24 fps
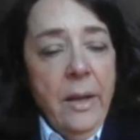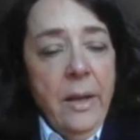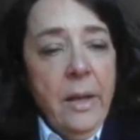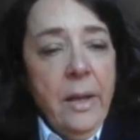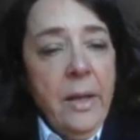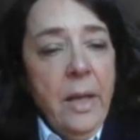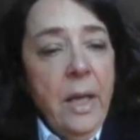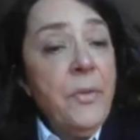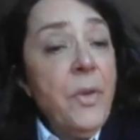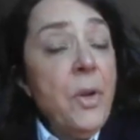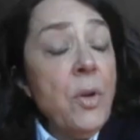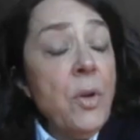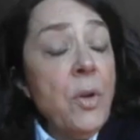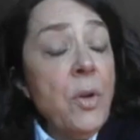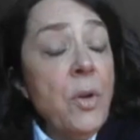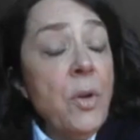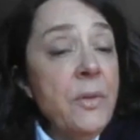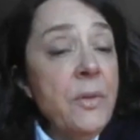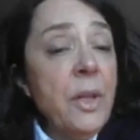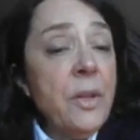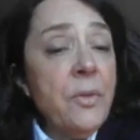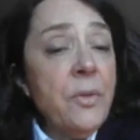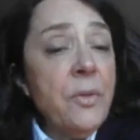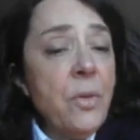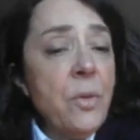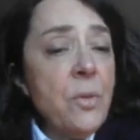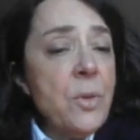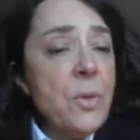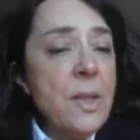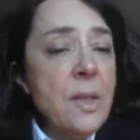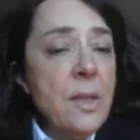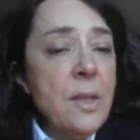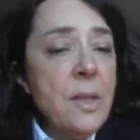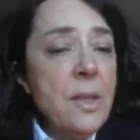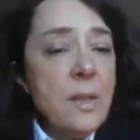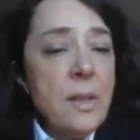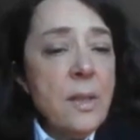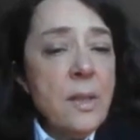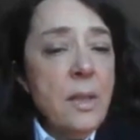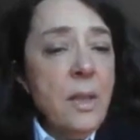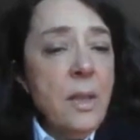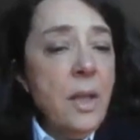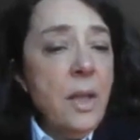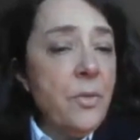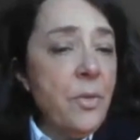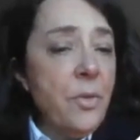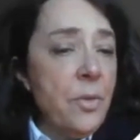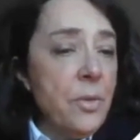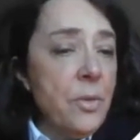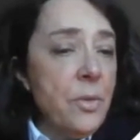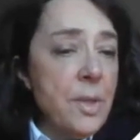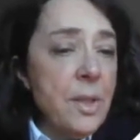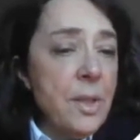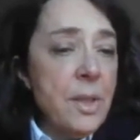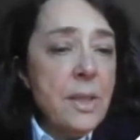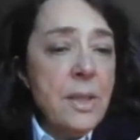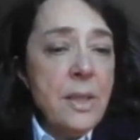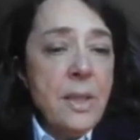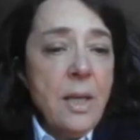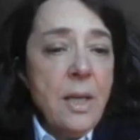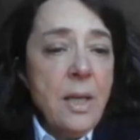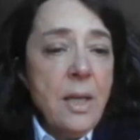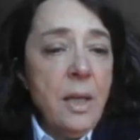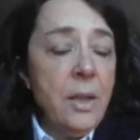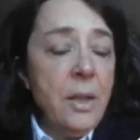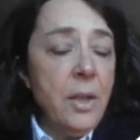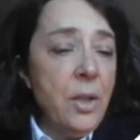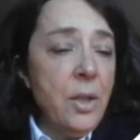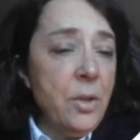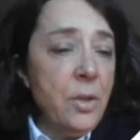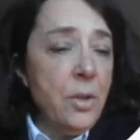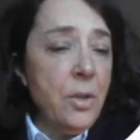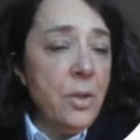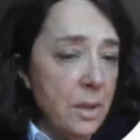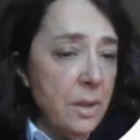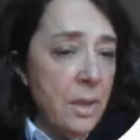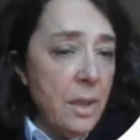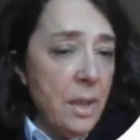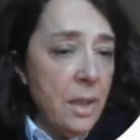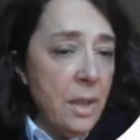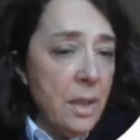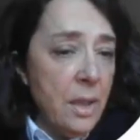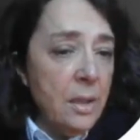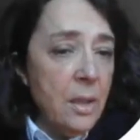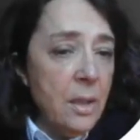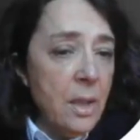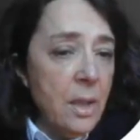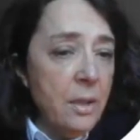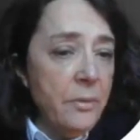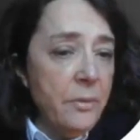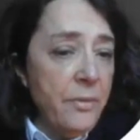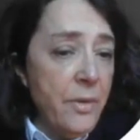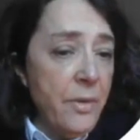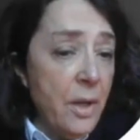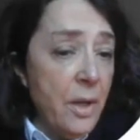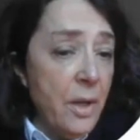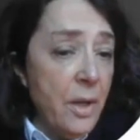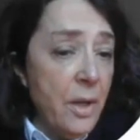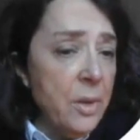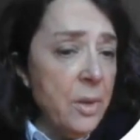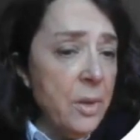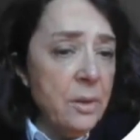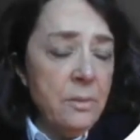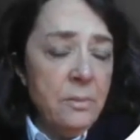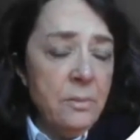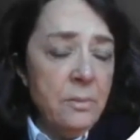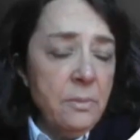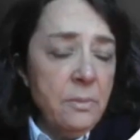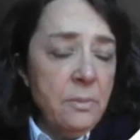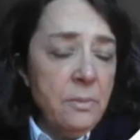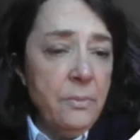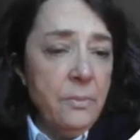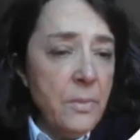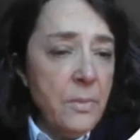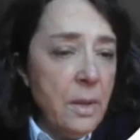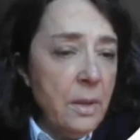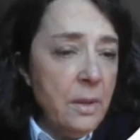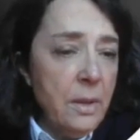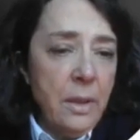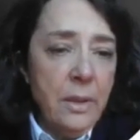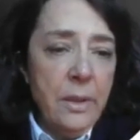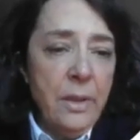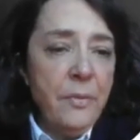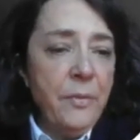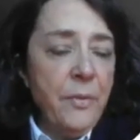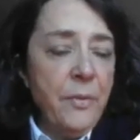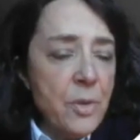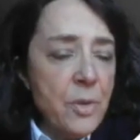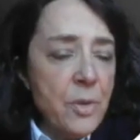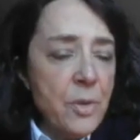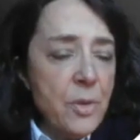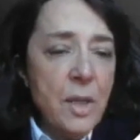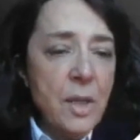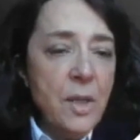If you have necrosis and acute and fibrin, the first thing